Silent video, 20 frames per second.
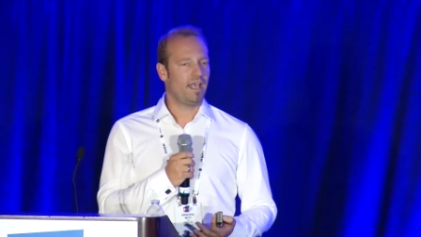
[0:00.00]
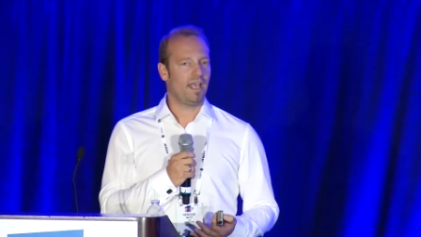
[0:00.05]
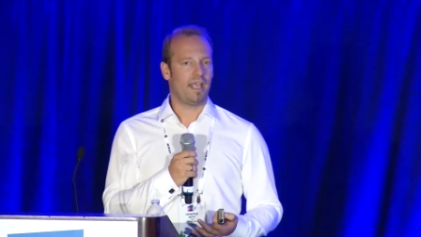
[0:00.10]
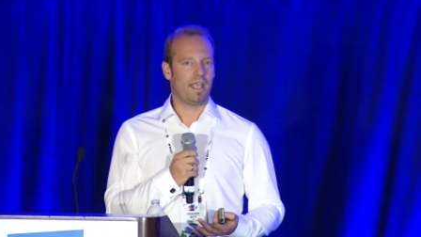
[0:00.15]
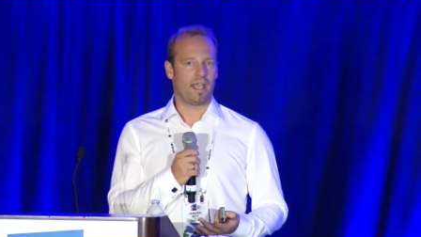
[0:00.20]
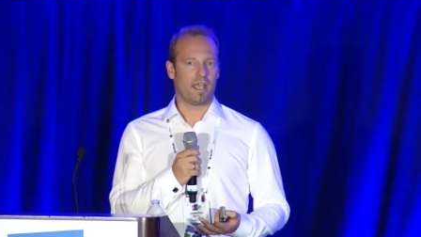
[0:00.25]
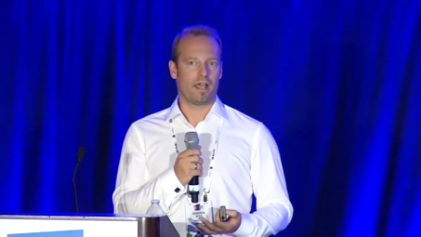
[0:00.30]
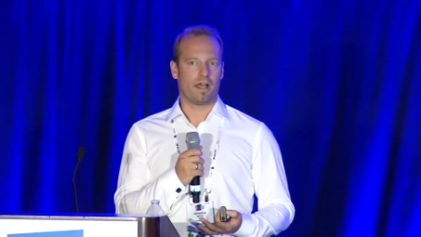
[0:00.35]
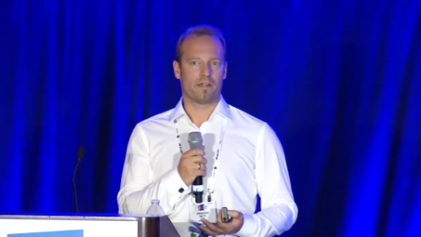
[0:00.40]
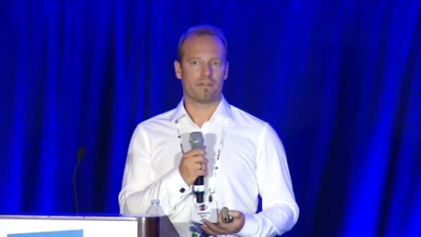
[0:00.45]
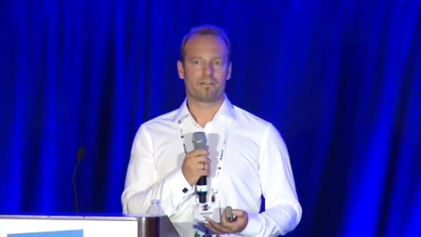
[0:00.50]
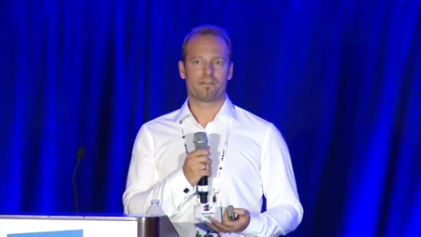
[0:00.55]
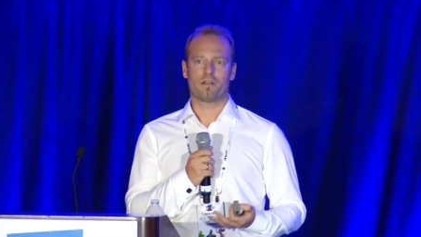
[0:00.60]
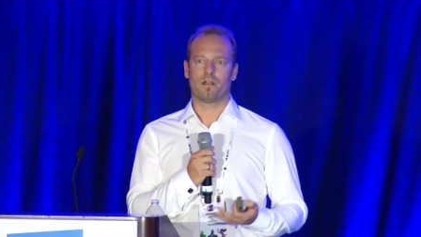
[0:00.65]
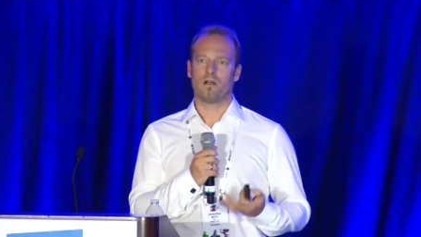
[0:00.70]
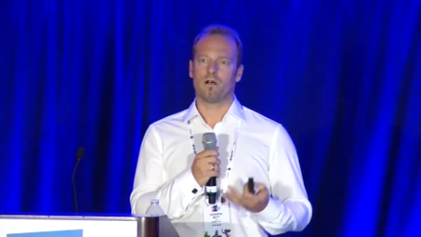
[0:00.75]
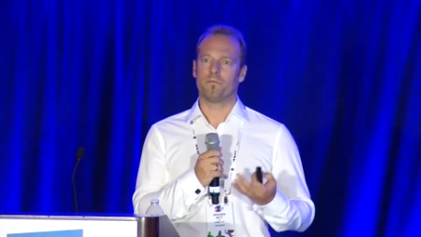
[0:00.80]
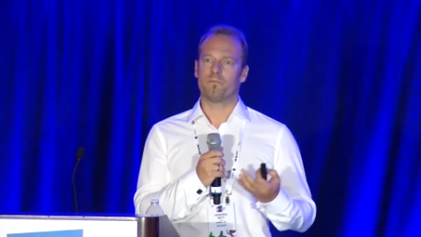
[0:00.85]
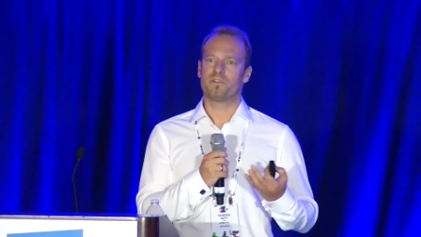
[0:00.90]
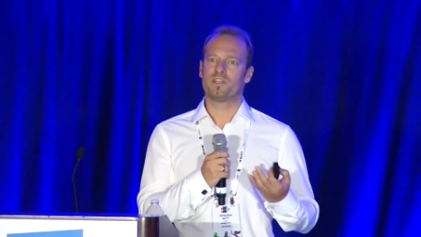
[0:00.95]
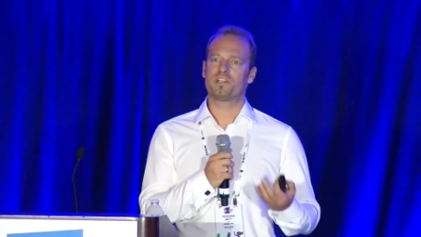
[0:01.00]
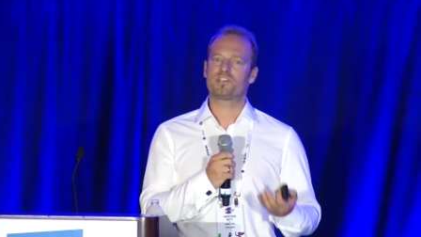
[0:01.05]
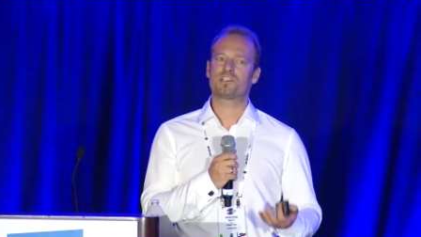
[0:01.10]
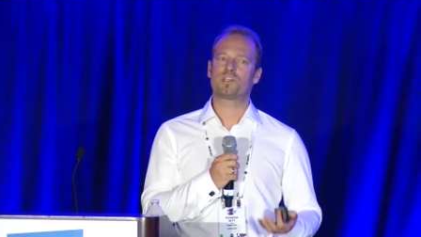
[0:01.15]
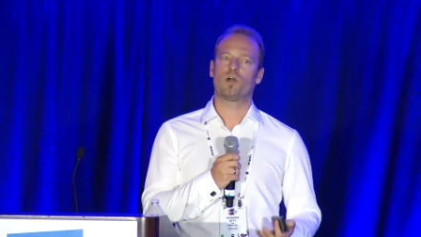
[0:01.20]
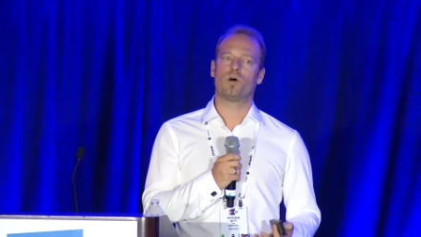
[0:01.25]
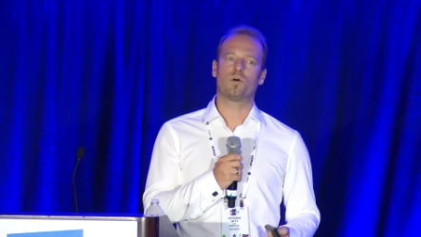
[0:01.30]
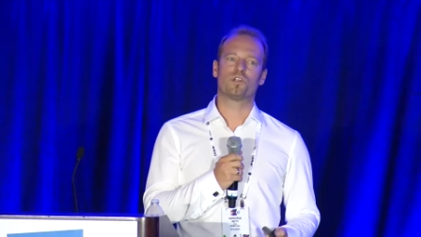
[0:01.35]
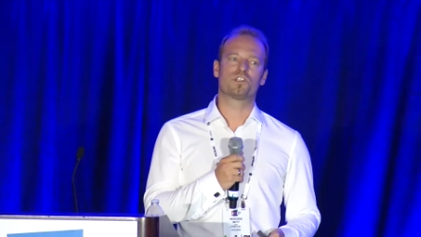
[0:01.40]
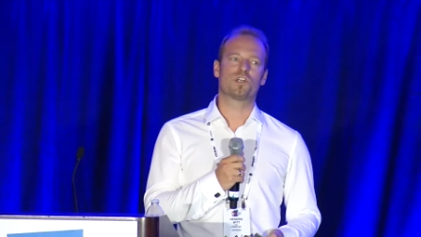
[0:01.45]
And um, this
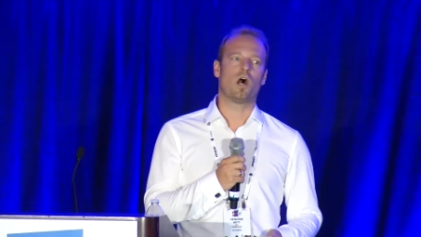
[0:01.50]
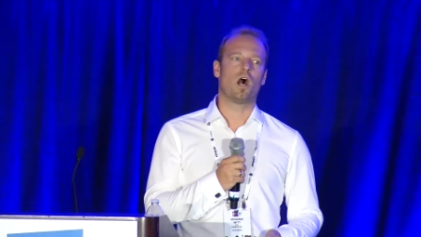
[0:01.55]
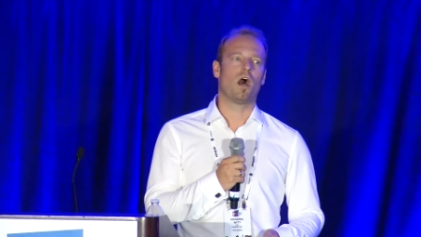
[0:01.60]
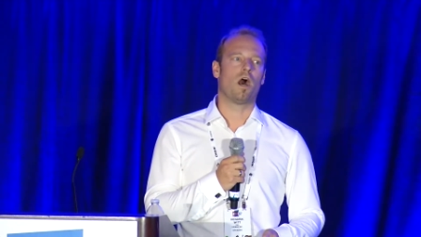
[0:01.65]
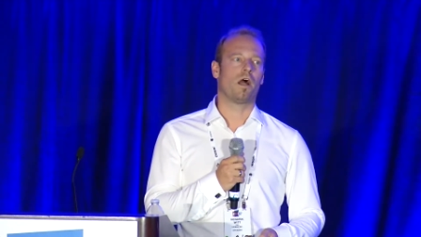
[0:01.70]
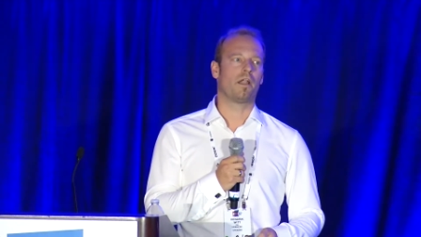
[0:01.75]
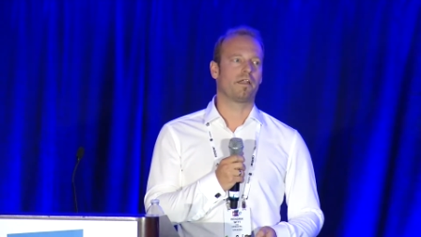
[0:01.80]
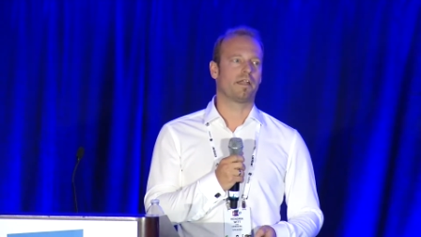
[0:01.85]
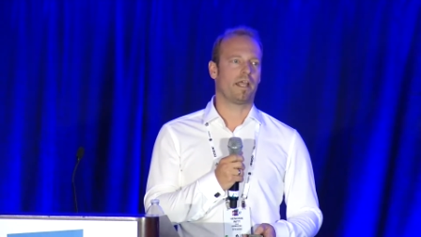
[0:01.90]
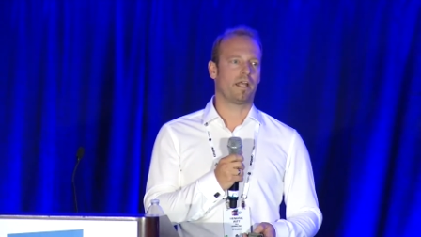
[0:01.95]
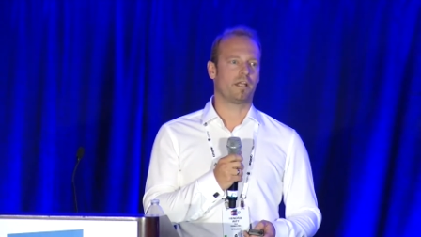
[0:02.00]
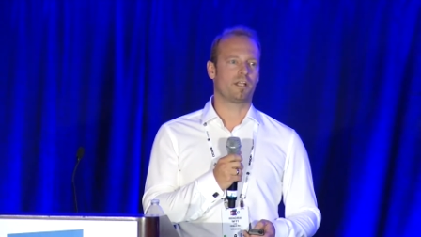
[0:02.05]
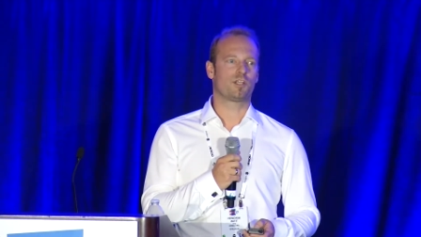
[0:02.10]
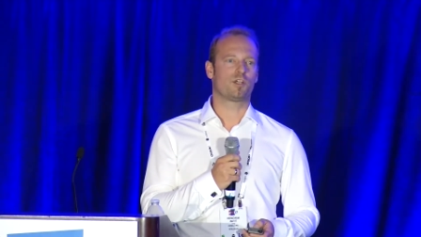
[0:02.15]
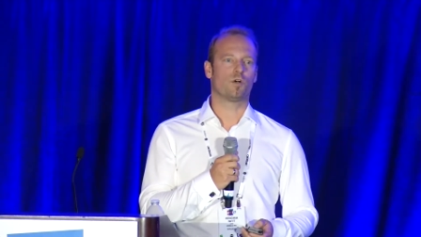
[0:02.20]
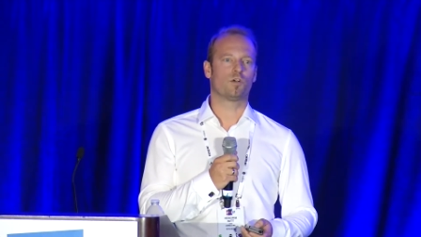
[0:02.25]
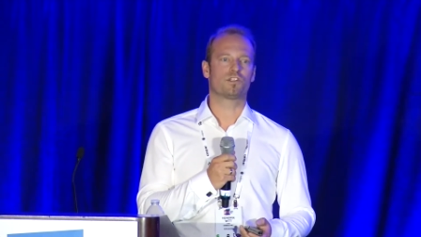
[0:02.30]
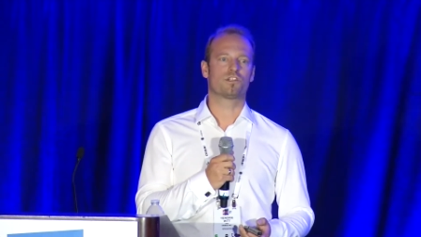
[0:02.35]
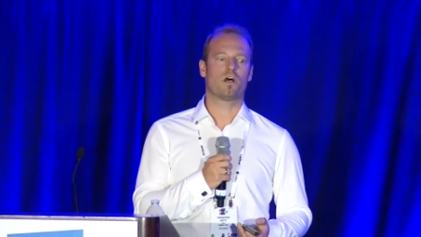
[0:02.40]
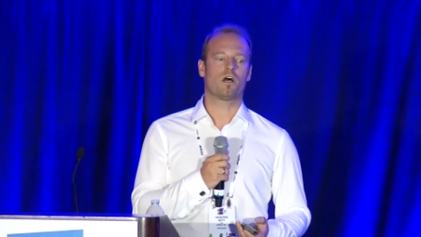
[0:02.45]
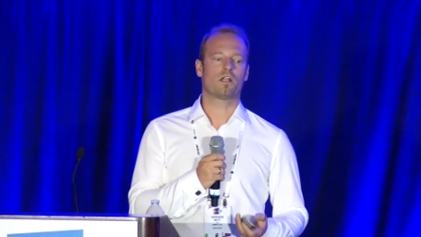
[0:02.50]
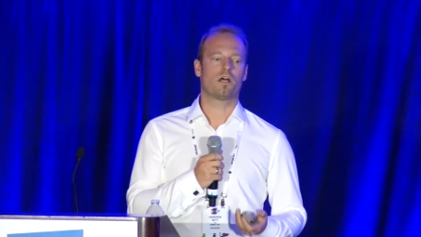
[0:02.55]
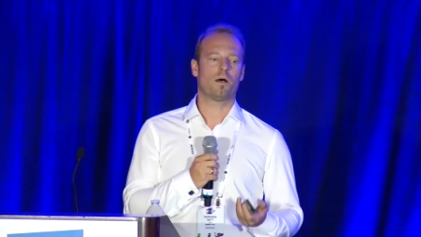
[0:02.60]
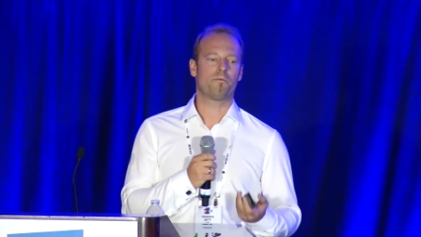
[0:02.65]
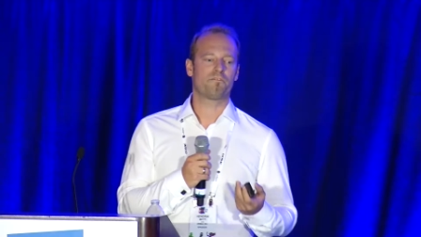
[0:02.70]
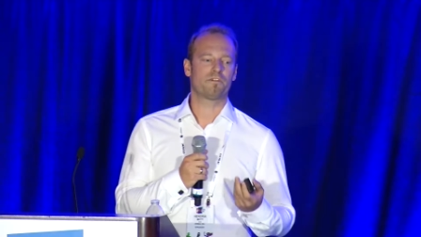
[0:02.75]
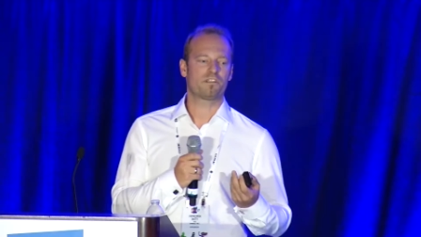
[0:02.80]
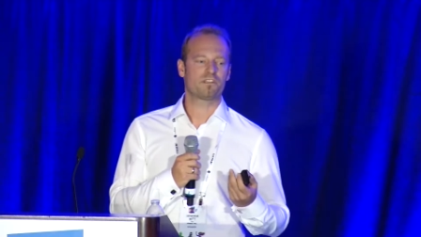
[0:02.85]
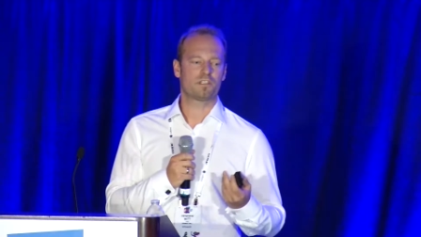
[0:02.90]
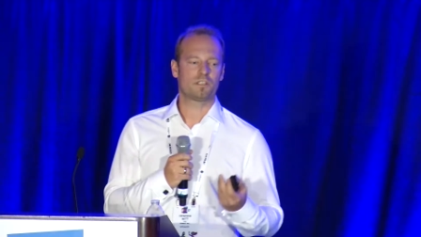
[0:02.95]
goes on, and it goes on
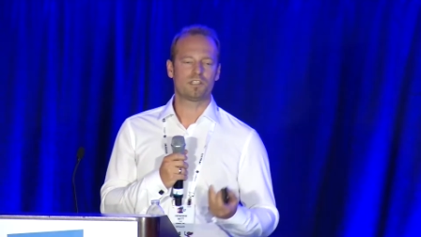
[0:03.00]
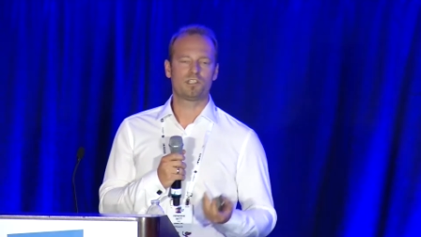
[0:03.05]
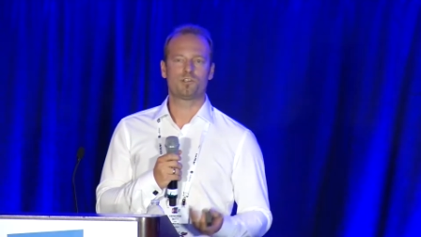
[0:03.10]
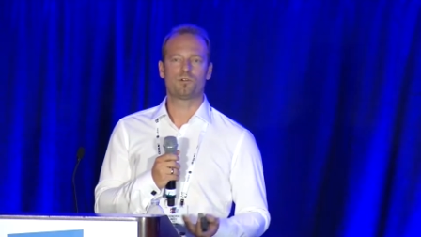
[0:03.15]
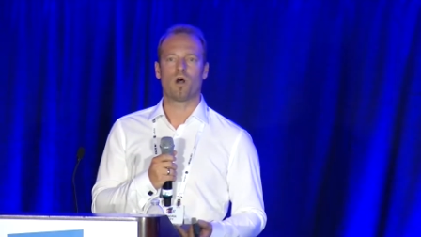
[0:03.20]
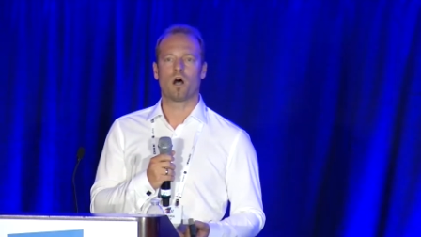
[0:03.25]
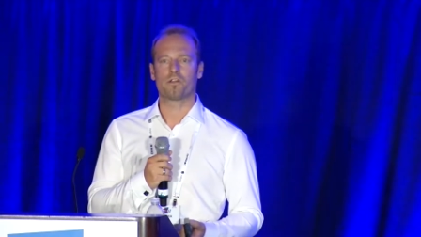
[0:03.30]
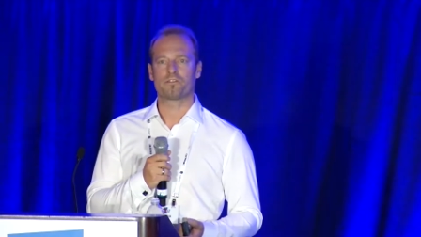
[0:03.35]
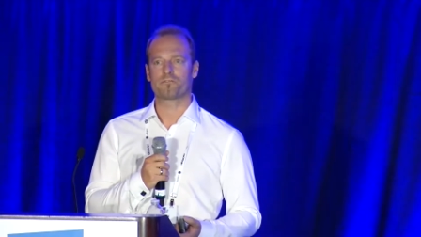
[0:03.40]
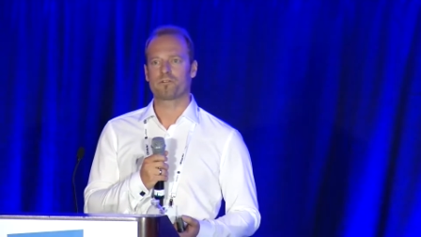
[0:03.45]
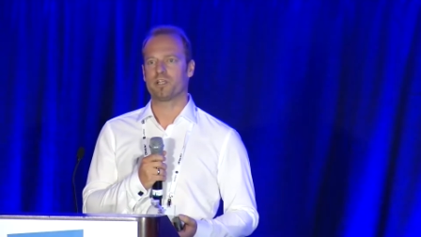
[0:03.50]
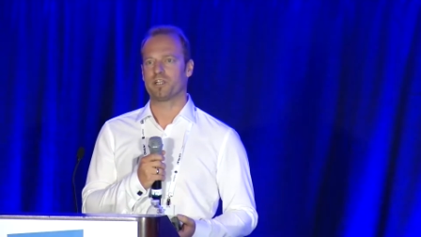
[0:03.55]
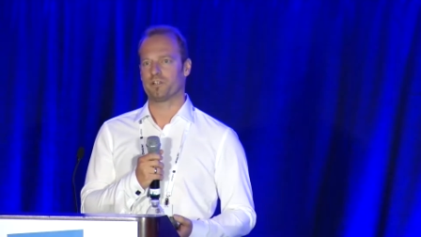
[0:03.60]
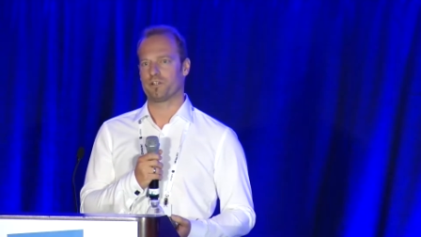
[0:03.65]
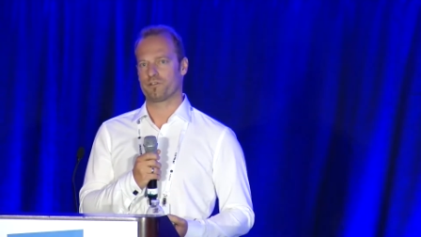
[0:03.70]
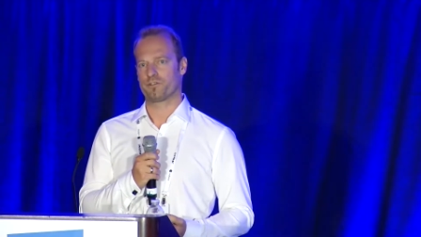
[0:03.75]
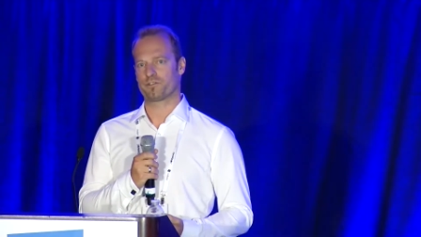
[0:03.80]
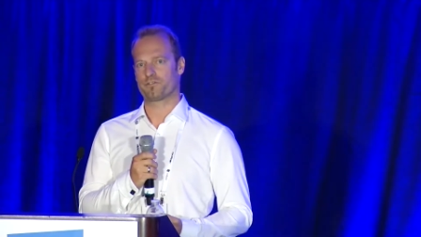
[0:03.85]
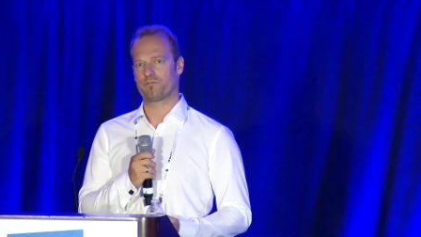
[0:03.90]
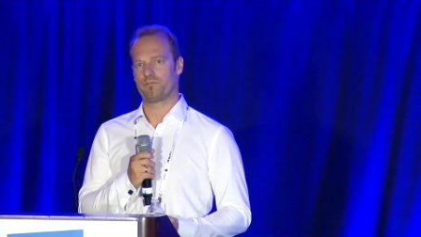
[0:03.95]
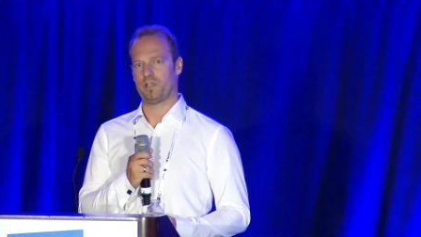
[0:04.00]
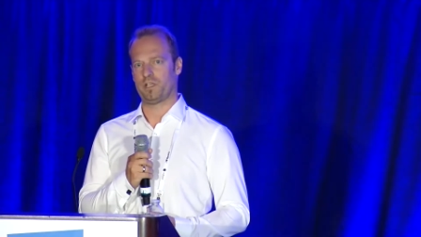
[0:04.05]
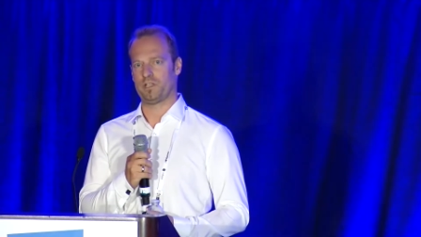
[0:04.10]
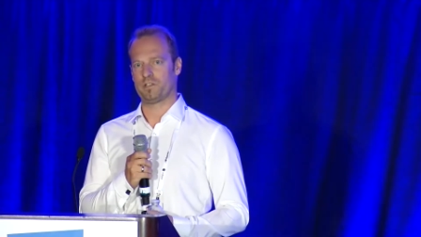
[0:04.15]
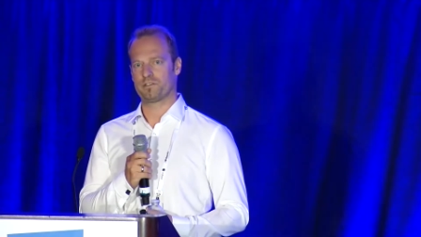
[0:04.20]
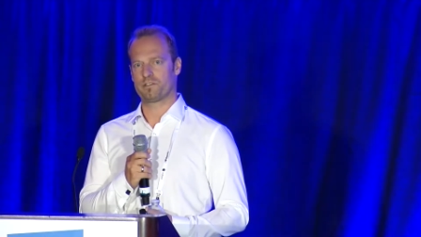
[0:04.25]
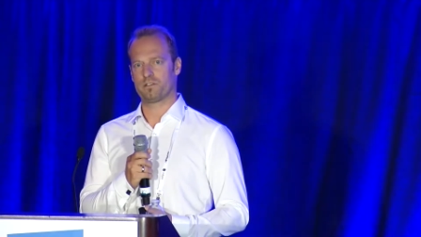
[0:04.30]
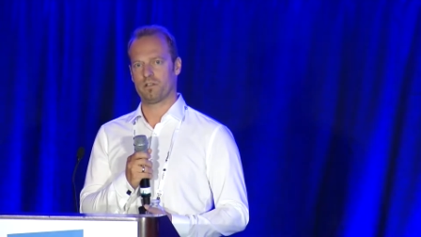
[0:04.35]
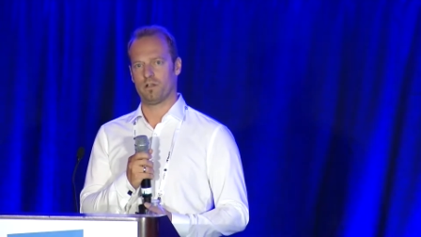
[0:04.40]
obviously to other industries.